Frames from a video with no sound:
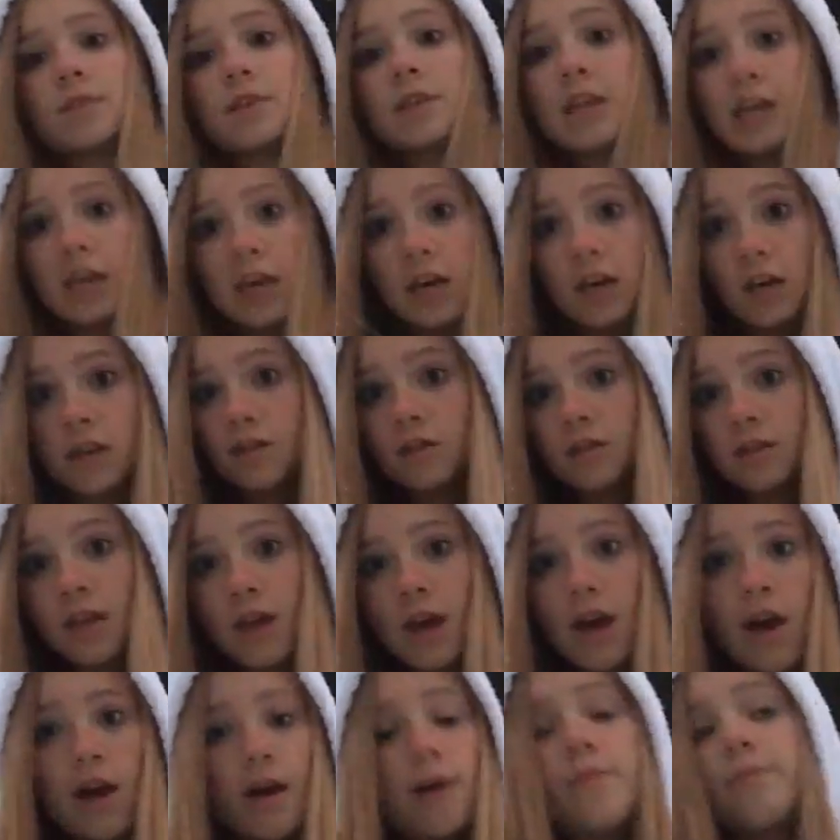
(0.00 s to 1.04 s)
killed
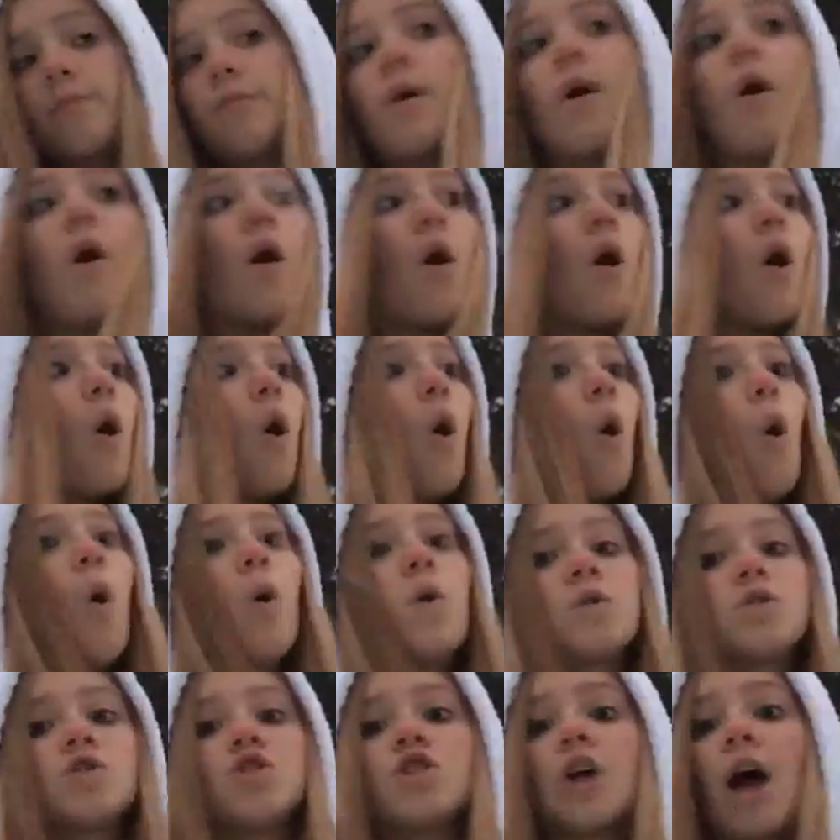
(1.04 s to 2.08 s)
them,
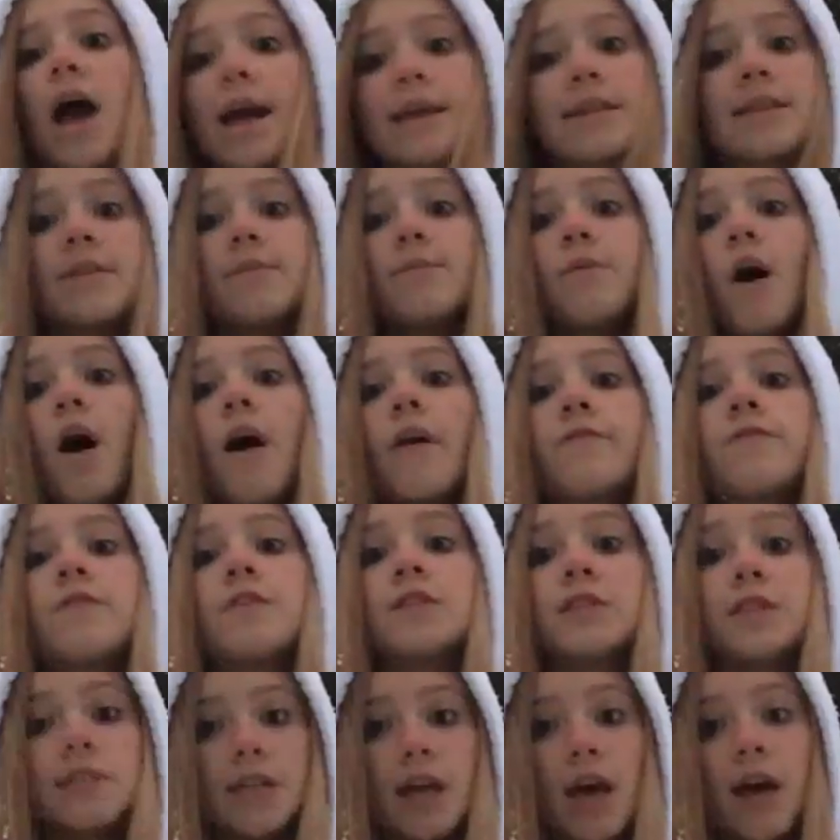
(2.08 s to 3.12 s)
or dragged them off
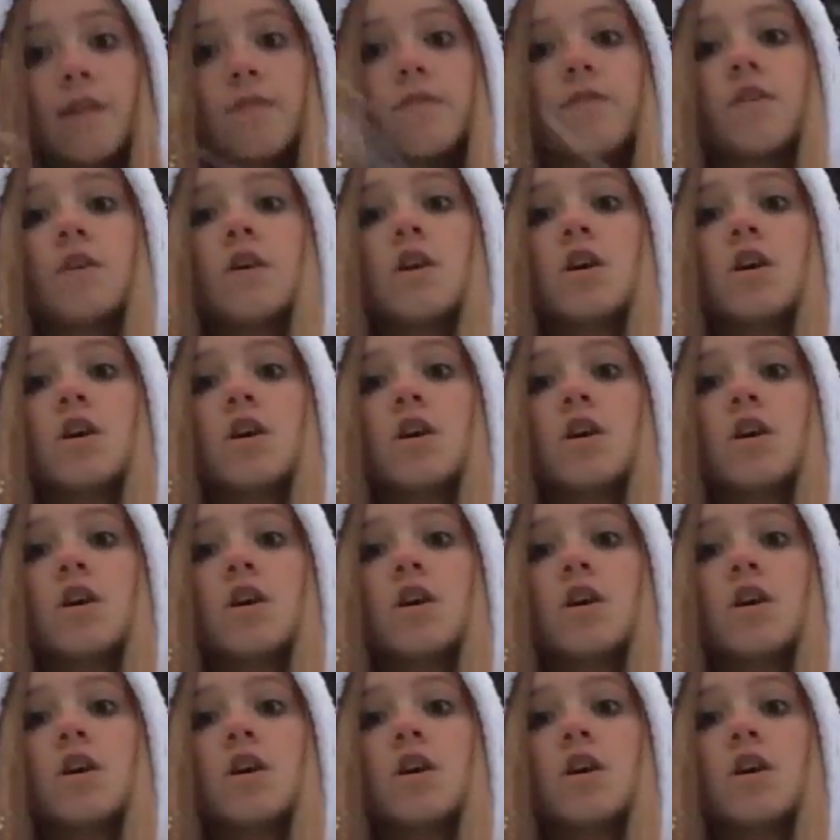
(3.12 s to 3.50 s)
to death